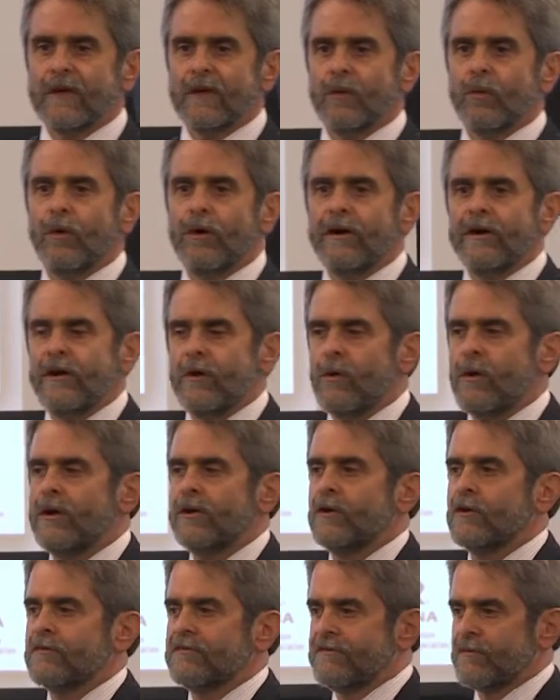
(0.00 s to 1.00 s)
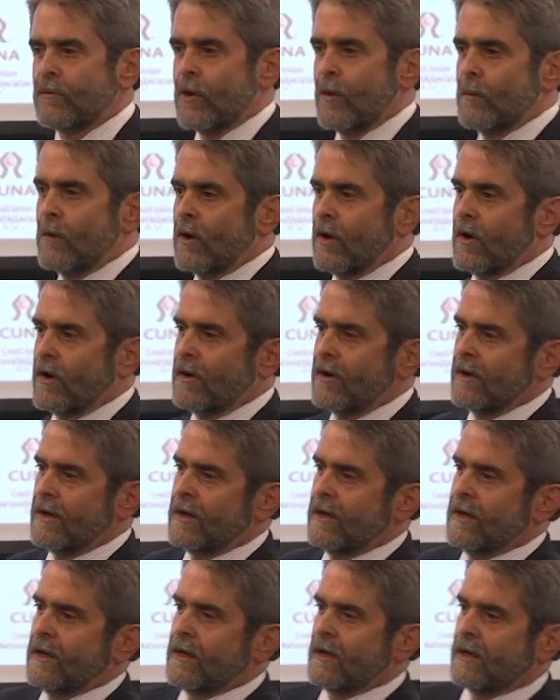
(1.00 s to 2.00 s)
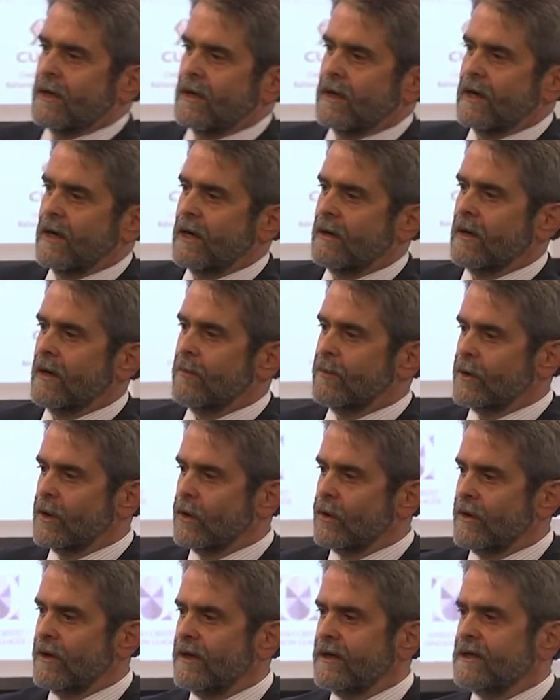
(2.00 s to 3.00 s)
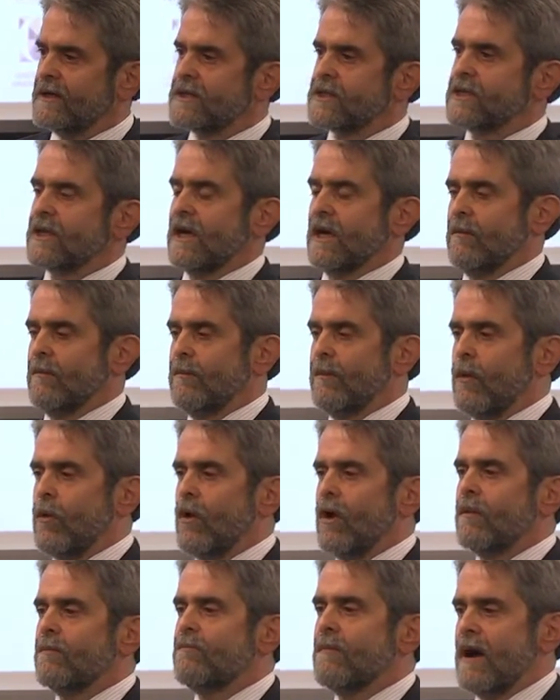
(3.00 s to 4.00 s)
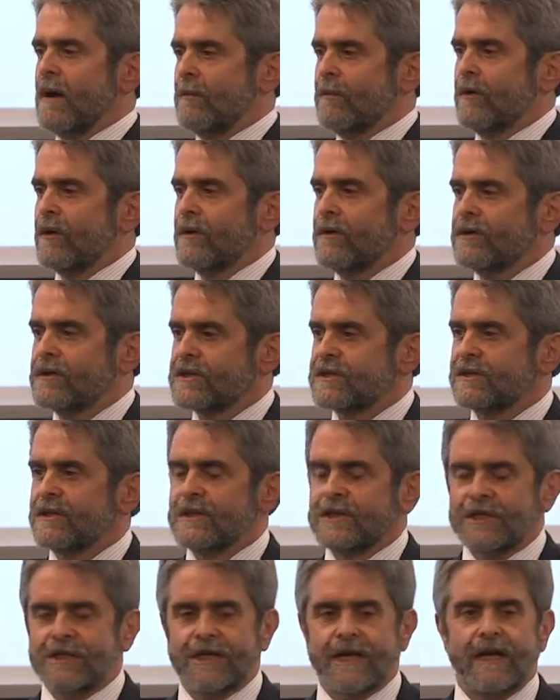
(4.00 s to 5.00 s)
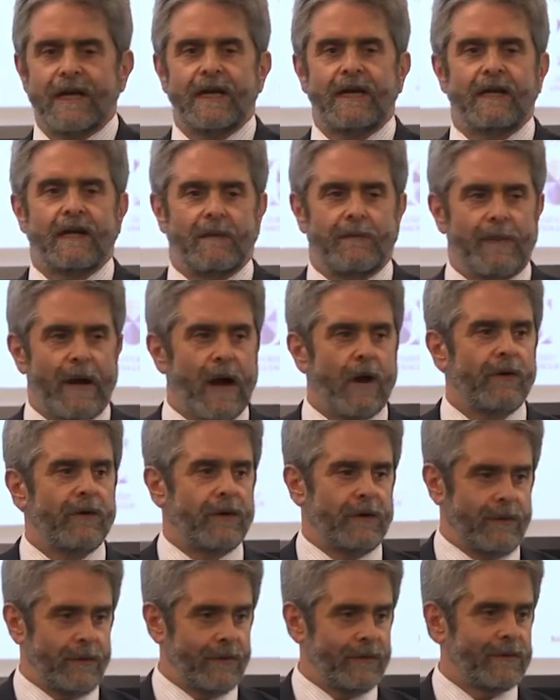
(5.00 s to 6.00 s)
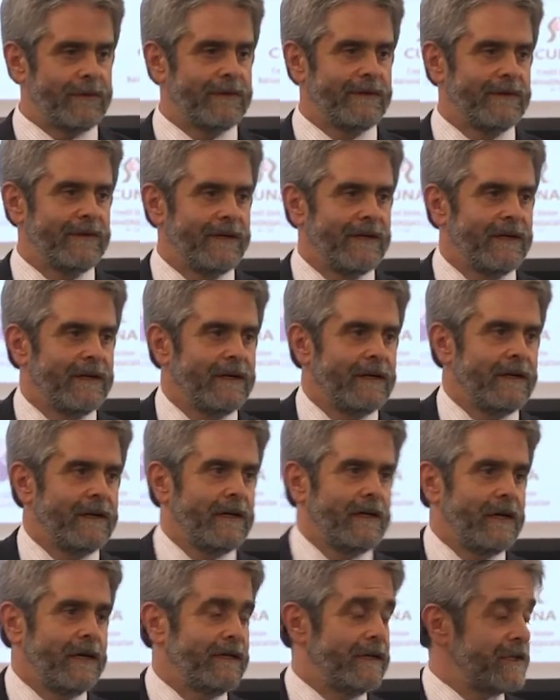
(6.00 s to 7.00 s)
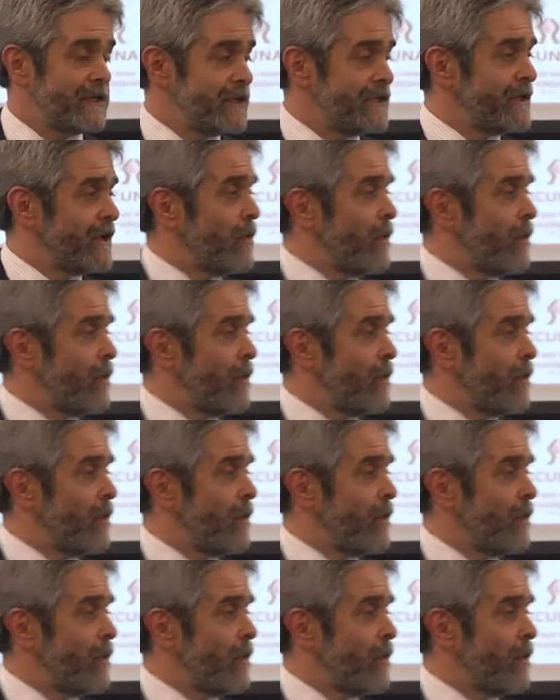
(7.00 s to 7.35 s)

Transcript: what do you want your former employees and board members to say about you? And this is a